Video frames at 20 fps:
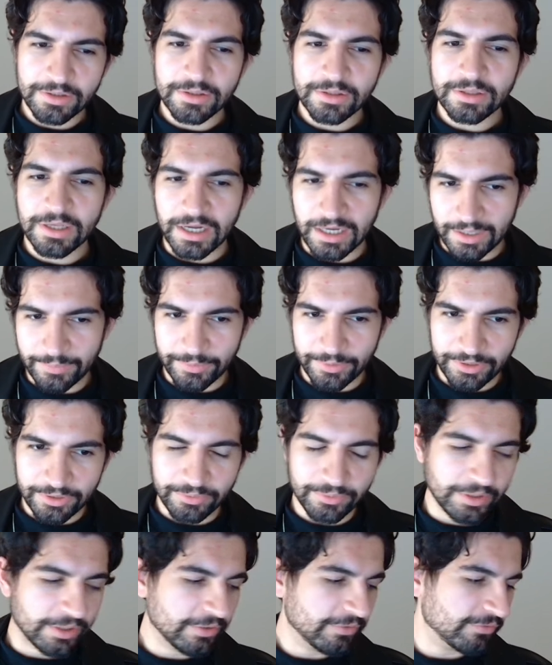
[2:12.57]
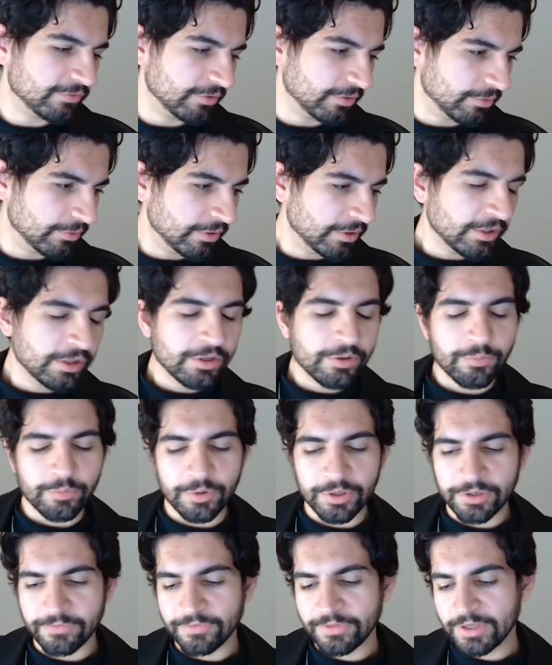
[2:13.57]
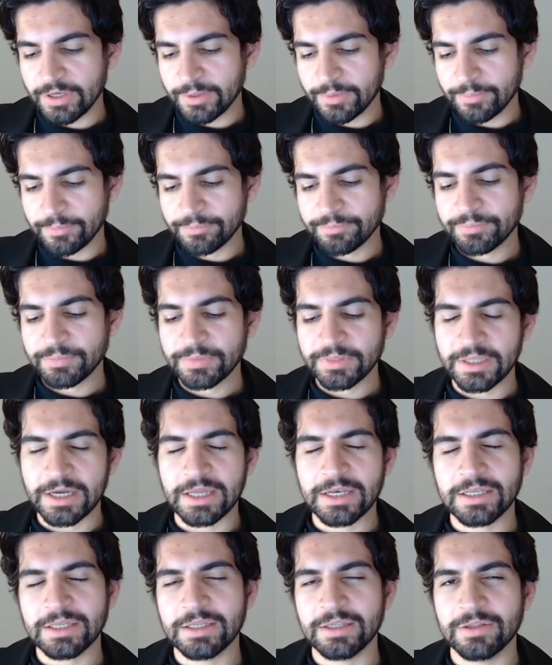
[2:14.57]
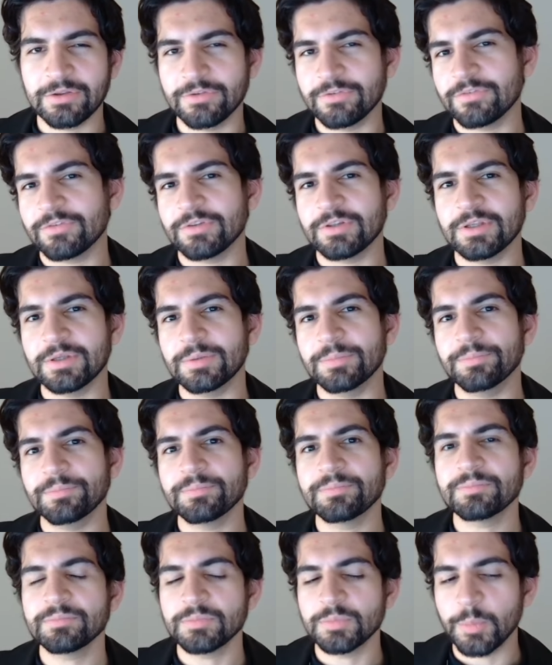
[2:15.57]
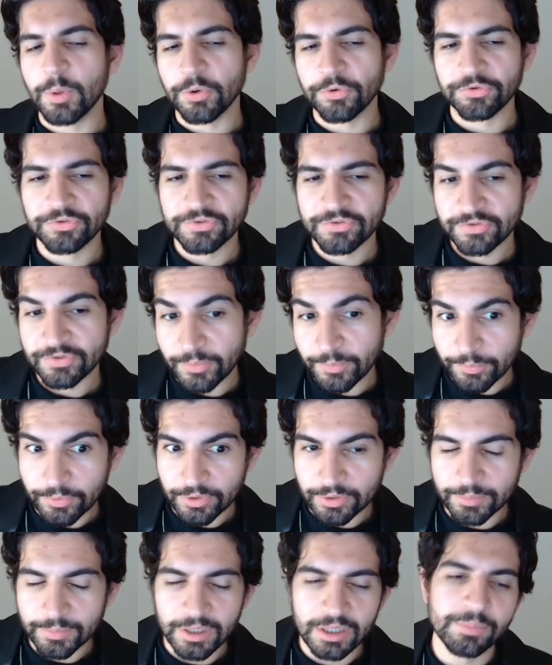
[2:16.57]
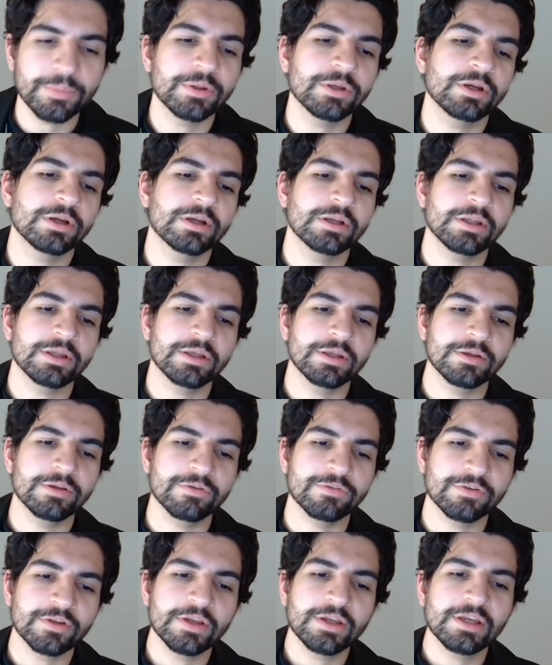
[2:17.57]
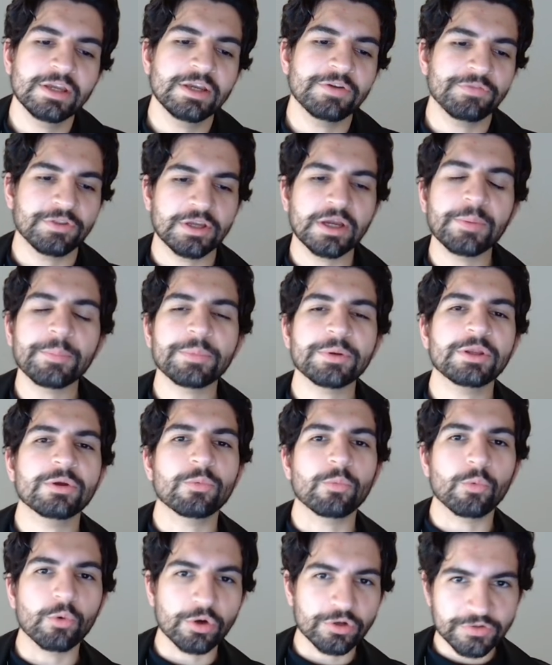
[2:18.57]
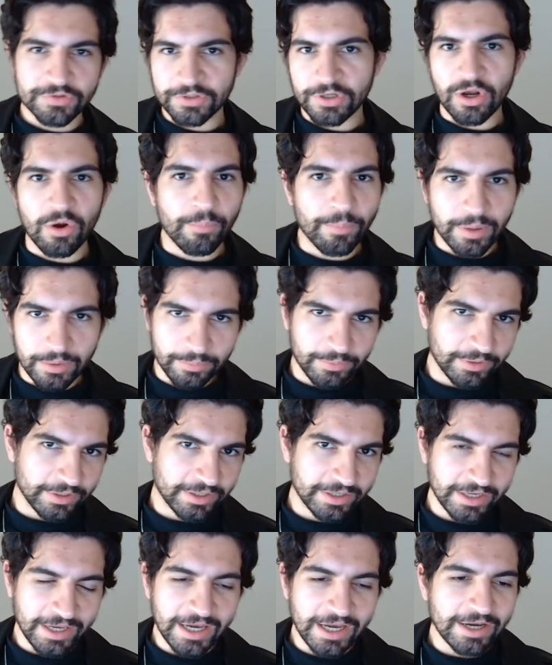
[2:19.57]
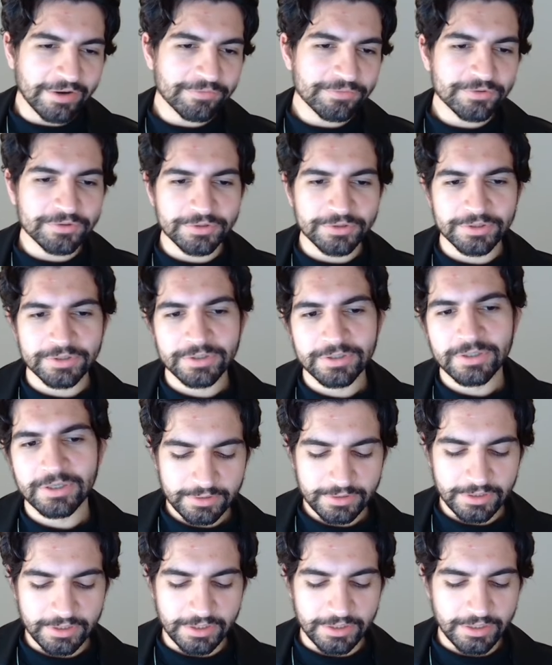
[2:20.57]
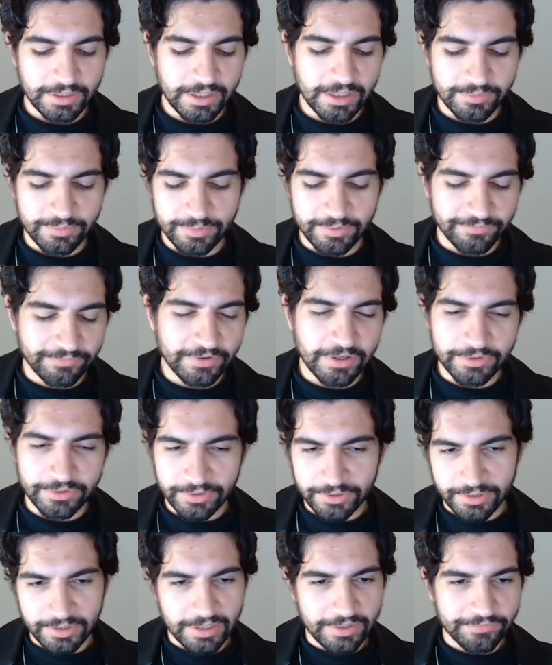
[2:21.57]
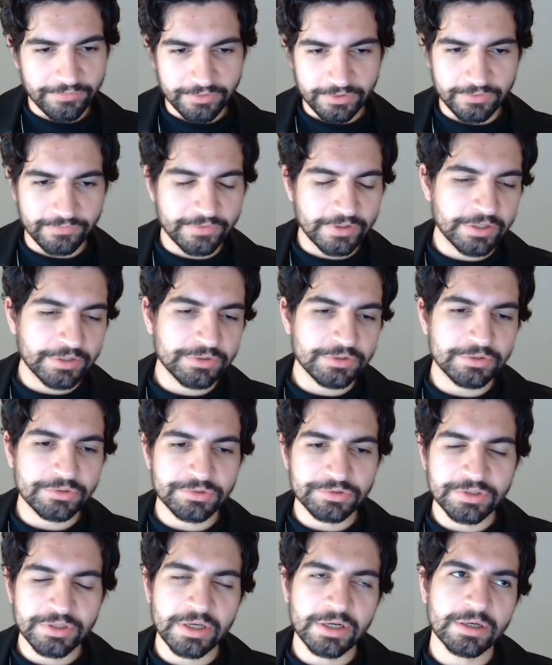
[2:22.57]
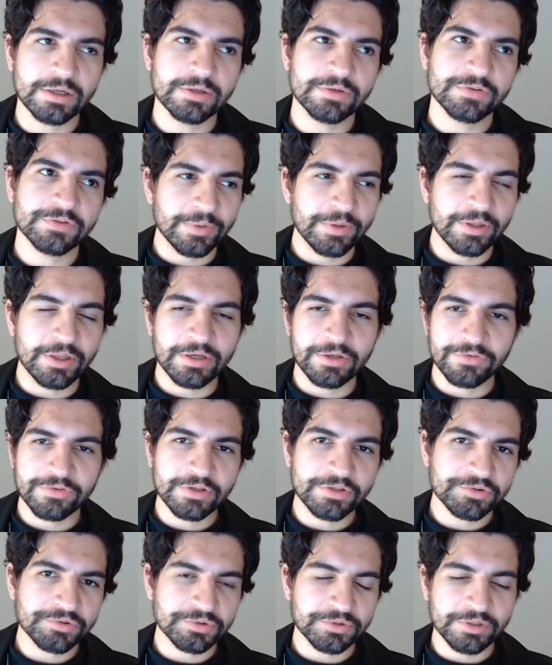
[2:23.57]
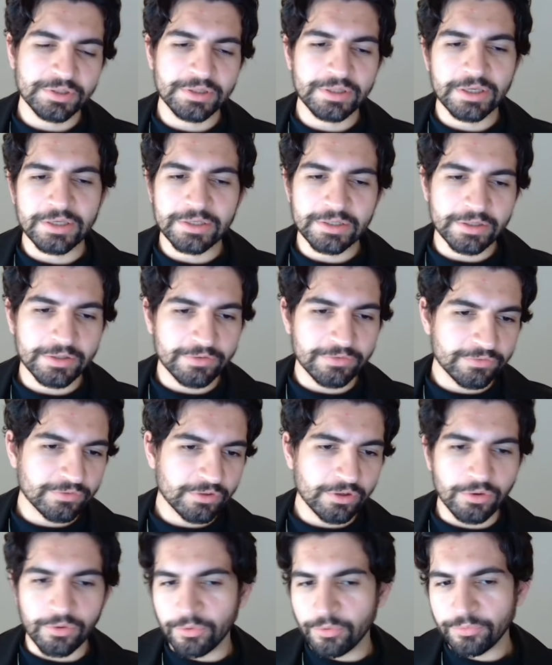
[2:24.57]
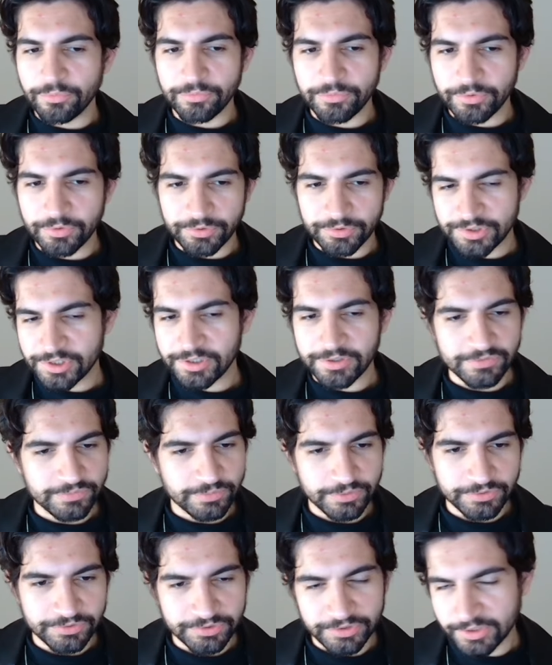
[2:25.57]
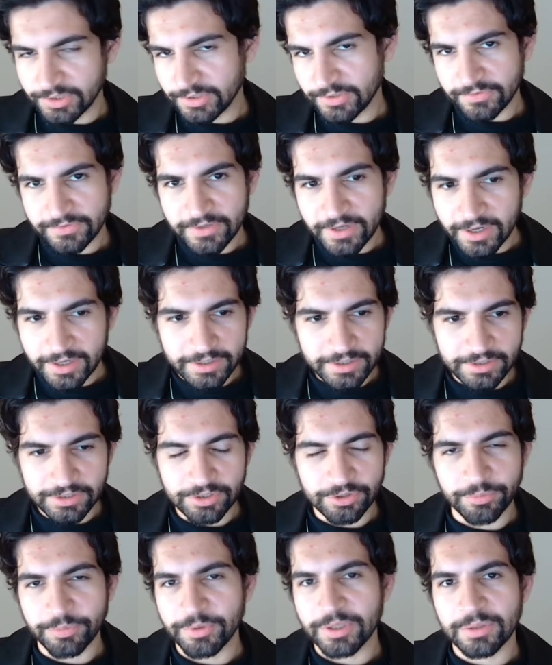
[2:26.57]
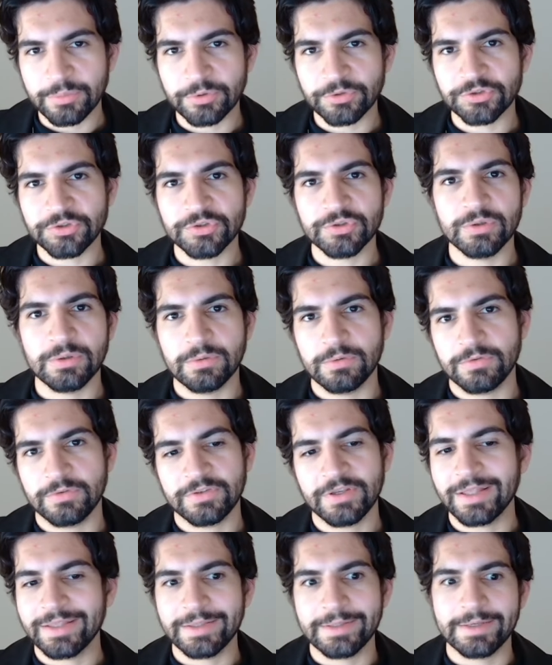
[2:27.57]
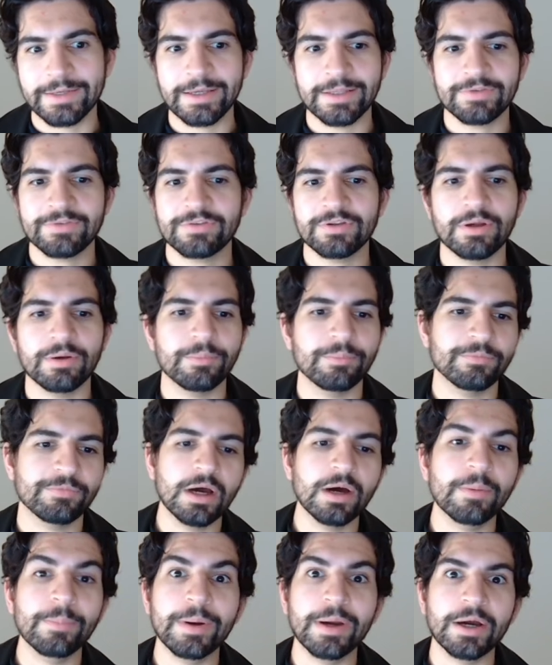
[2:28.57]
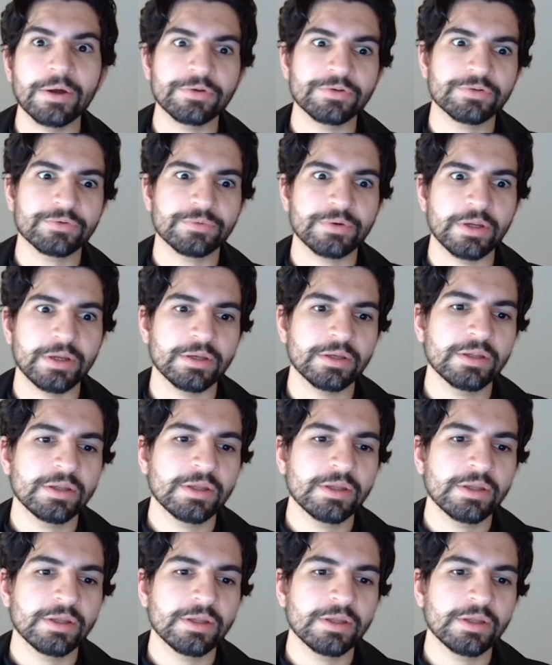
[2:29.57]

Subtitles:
common, right? So one of them that is the most simple in my opinion is if the company were to go public after it had been founded and after you've got these shares, then essentially the idea is, oh, your shares will turn into stock and you'll be able to sell it at some amount, right?